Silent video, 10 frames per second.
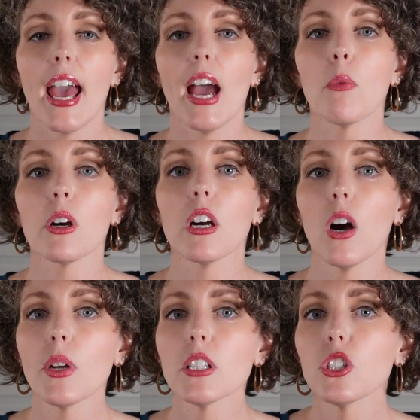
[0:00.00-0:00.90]
And we're
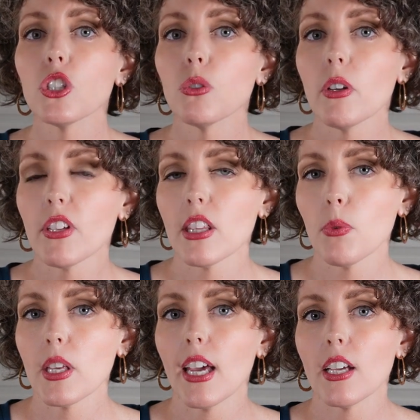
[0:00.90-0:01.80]
going to do everything
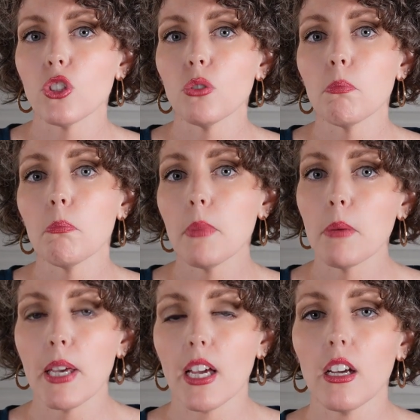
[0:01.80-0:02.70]
we can to
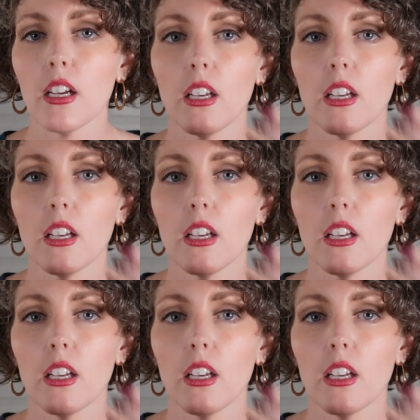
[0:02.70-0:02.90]
mimic